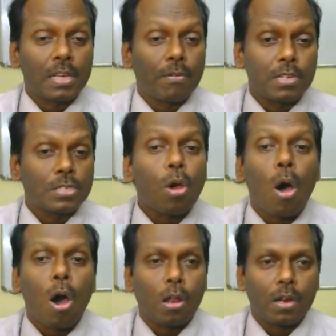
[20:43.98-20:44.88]
server is
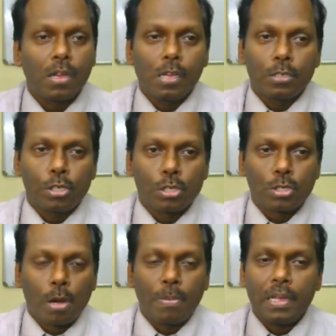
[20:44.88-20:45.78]
on.
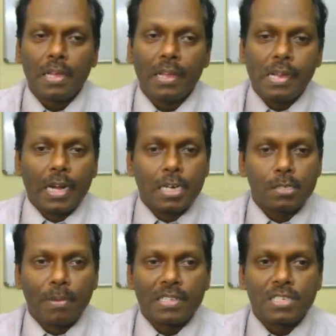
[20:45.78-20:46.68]
Just stopping, it
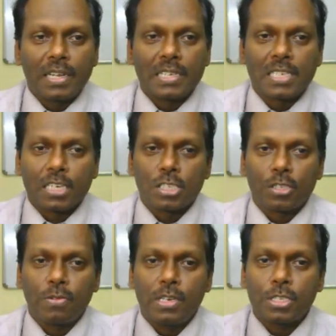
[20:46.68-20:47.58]
is mentioning a
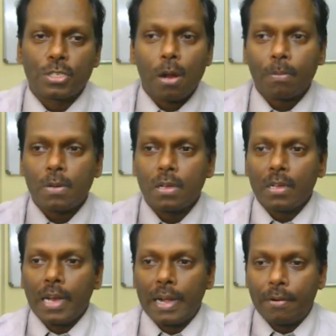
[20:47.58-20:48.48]
successfully stopped.
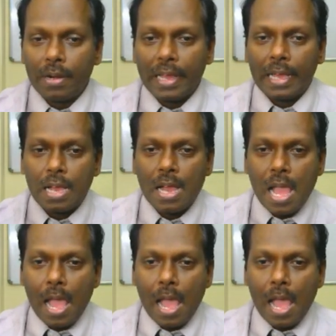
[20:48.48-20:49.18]
It will take